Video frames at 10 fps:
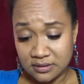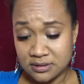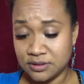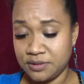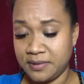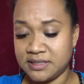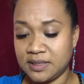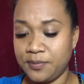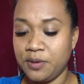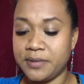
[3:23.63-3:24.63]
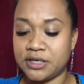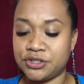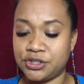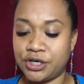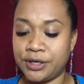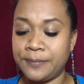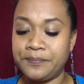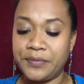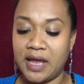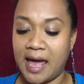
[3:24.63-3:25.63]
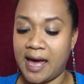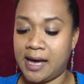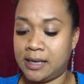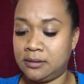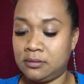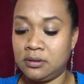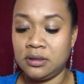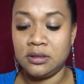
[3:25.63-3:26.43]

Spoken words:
So you mix up your mixture, and